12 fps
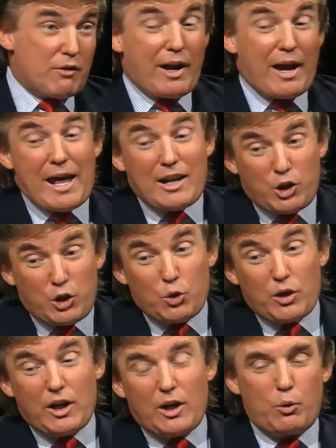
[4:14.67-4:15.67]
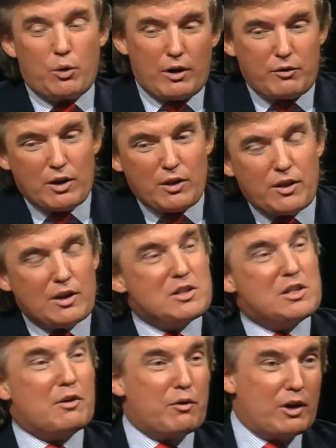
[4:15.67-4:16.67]
If I had it to do again, would I have done
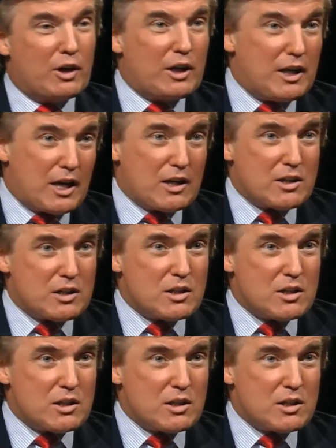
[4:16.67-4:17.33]
things differently? Yes.